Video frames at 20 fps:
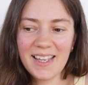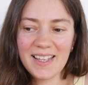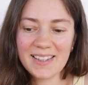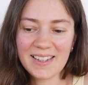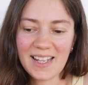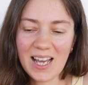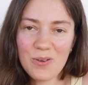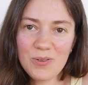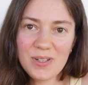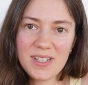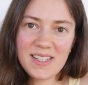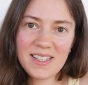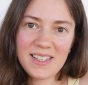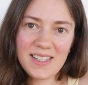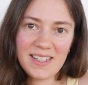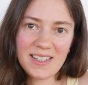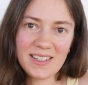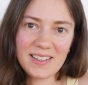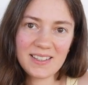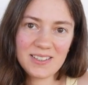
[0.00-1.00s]
now it's
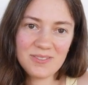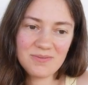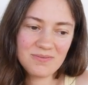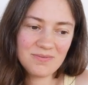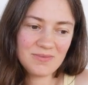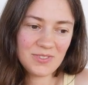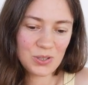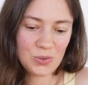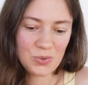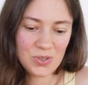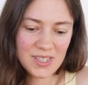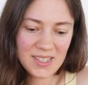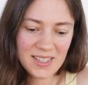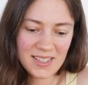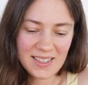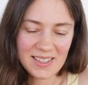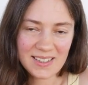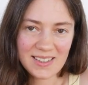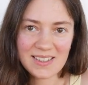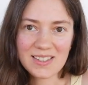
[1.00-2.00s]
here, you
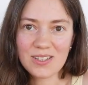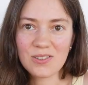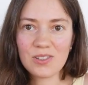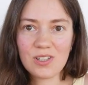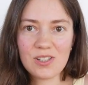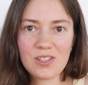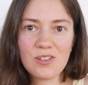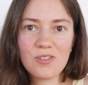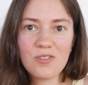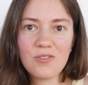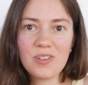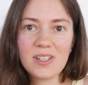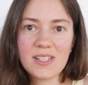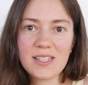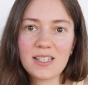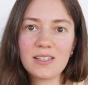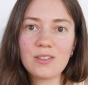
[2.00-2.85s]
see it, it's on the surface,